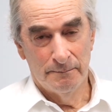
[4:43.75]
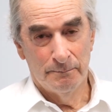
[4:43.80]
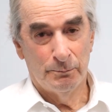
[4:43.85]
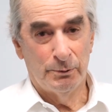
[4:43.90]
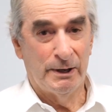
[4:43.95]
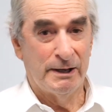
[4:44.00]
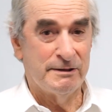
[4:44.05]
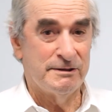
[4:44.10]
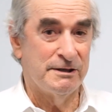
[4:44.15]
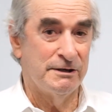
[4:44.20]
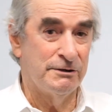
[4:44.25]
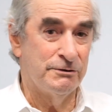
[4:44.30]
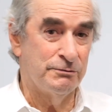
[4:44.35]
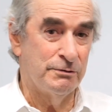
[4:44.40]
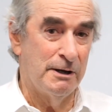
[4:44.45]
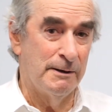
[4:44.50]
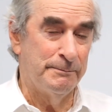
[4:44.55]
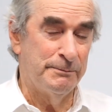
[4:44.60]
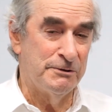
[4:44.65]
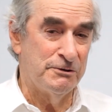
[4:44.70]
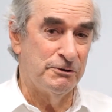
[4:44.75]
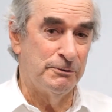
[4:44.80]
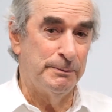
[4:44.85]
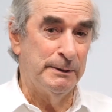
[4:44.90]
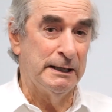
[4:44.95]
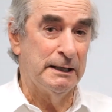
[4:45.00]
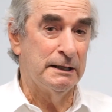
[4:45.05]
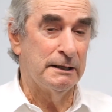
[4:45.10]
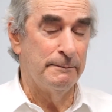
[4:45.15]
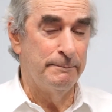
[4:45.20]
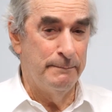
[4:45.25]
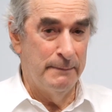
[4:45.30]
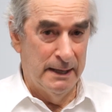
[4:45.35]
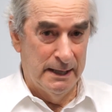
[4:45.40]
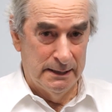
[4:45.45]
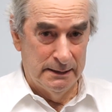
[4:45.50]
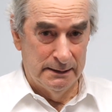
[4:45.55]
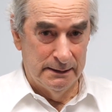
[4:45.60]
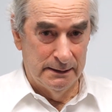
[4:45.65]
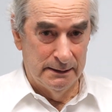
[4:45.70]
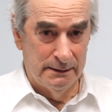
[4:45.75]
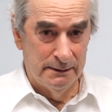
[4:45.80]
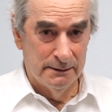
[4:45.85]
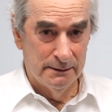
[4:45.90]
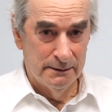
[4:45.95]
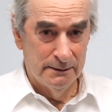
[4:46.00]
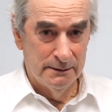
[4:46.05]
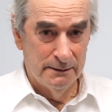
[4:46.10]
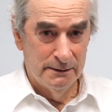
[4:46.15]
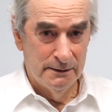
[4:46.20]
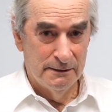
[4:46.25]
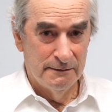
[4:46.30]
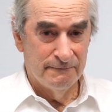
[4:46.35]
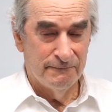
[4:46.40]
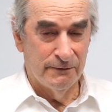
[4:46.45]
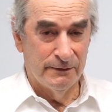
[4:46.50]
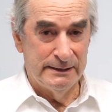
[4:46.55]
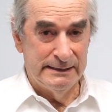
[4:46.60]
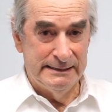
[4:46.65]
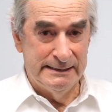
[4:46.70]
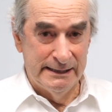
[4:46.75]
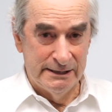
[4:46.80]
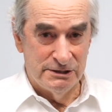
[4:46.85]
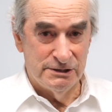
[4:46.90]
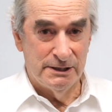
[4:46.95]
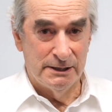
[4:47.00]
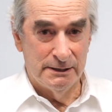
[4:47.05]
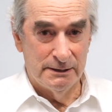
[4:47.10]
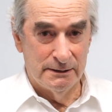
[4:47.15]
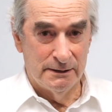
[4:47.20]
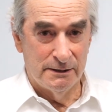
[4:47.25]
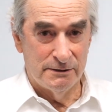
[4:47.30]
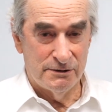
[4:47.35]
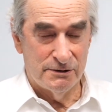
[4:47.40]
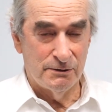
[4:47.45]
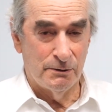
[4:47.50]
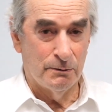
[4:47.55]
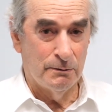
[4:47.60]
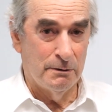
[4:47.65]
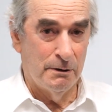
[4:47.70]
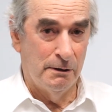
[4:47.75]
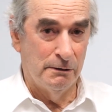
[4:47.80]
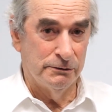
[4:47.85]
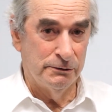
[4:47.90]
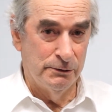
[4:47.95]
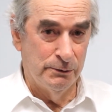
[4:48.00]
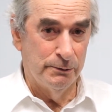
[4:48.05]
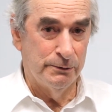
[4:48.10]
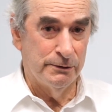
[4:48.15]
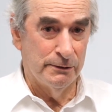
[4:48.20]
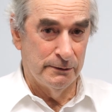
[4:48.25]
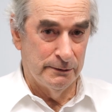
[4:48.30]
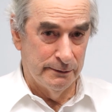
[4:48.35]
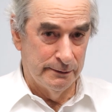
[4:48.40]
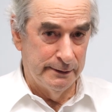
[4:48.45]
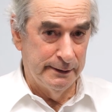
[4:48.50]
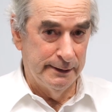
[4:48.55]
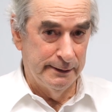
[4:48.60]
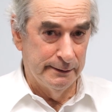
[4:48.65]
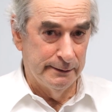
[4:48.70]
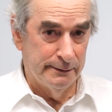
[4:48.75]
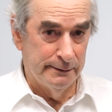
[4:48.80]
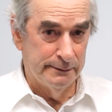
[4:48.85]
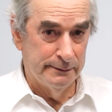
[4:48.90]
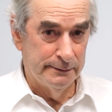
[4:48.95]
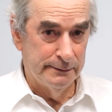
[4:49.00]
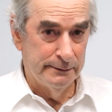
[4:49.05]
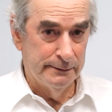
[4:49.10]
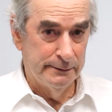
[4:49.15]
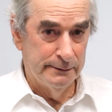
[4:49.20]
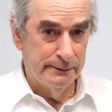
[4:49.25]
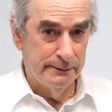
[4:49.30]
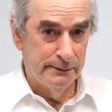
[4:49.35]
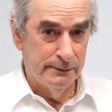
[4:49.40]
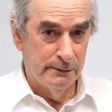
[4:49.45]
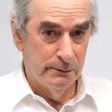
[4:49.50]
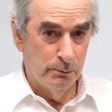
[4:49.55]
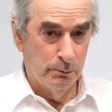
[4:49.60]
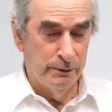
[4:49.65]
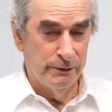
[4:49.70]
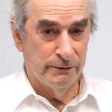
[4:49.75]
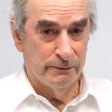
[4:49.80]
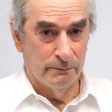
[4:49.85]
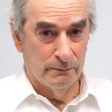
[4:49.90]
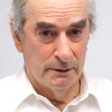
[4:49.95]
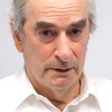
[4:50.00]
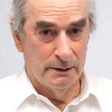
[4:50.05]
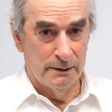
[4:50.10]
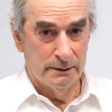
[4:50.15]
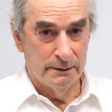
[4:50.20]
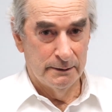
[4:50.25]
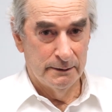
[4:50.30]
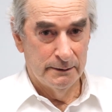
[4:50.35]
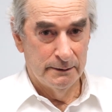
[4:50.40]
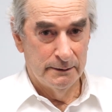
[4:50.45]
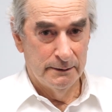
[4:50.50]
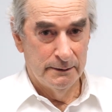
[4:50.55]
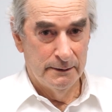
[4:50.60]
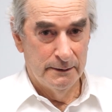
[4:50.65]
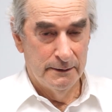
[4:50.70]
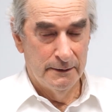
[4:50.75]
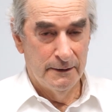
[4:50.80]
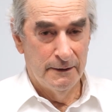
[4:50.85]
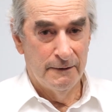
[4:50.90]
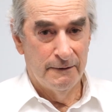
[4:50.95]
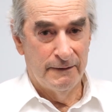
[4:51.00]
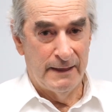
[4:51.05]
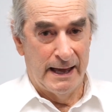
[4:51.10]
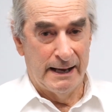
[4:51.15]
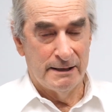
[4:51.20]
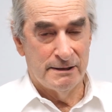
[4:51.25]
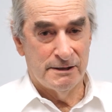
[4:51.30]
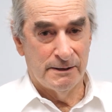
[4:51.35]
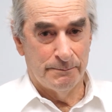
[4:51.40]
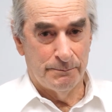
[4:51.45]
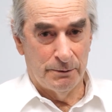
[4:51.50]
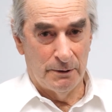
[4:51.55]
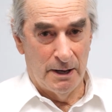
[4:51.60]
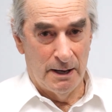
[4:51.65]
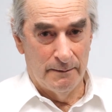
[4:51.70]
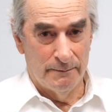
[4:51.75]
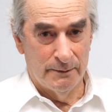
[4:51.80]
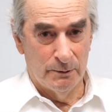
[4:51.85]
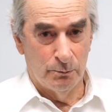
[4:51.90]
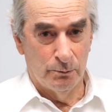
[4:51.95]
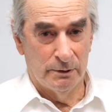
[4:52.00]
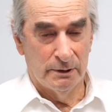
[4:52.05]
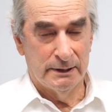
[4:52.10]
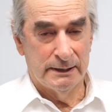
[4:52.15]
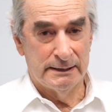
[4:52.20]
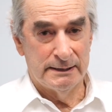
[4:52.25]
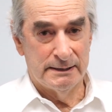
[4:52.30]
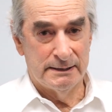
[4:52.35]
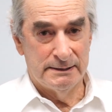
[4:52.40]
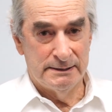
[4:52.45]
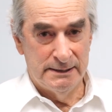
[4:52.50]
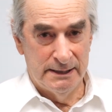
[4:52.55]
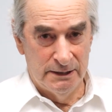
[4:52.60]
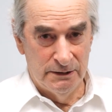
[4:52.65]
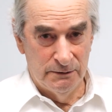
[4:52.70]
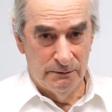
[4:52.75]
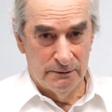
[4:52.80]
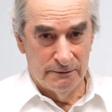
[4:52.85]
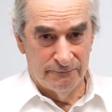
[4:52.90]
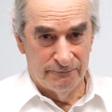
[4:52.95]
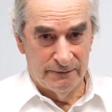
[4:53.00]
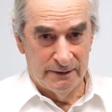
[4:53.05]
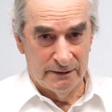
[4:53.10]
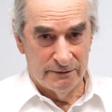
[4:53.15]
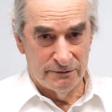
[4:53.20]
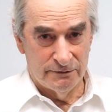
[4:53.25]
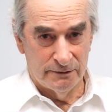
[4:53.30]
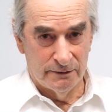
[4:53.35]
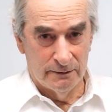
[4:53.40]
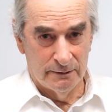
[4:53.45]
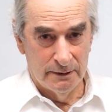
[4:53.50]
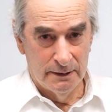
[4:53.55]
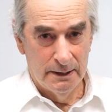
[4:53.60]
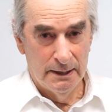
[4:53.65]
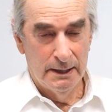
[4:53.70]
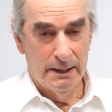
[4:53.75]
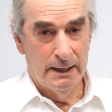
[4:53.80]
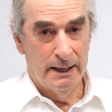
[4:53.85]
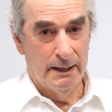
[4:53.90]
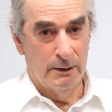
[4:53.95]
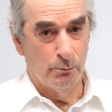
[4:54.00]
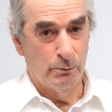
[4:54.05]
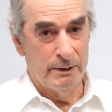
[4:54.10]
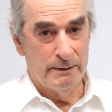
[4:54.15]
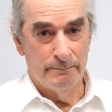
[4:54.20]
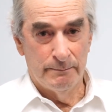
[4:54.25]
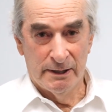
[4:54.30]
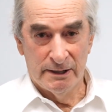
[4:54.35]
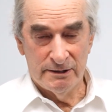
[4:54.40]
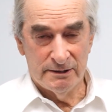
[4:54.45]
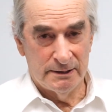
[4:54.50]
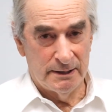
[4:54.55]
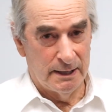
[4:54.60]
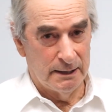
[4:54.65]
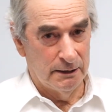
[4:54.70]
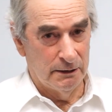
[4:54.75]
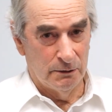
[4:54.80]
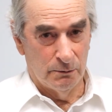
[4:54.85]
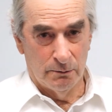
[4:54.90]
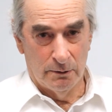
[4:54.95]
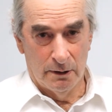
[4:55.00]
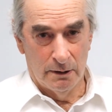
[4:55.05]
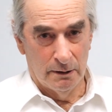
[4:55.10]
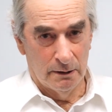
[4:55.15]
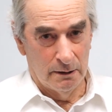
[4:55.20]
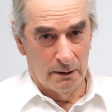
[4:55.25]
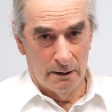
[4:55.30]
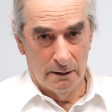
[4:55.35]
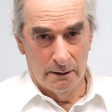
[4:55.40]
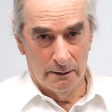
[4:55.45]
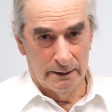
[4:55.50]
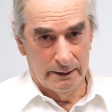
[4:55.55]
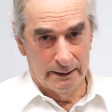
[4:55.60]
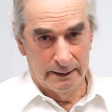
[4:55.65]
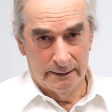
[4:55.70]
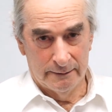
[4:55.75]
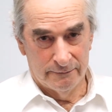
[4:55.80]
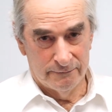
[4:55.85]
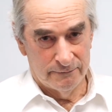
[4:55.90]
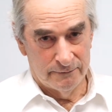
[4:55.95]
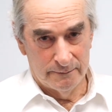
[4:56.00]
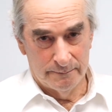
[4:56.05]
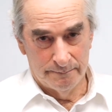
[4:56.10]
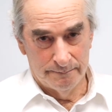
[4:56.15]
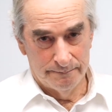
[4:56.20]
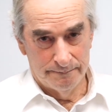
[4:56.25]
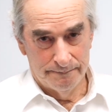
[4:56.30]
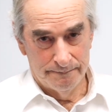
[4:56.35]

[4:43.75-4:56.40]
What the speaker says: President Trump is to be commended for ditching the so-called nuclear deal with Iran. That is a problem that will continue to fester, and we must not lower our guard against them.